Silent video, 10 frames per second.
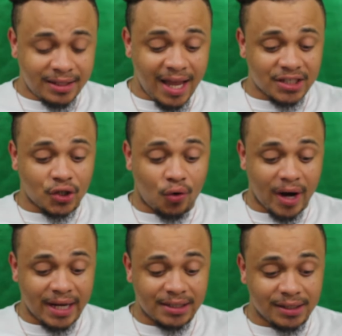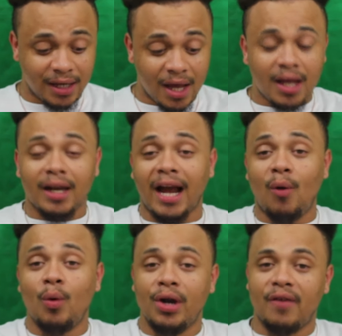That's crazy. Like
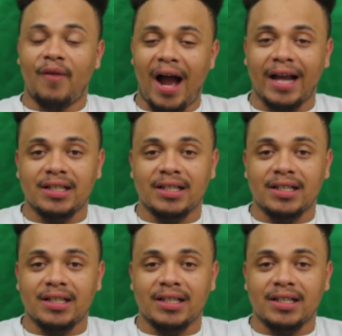I wonder if I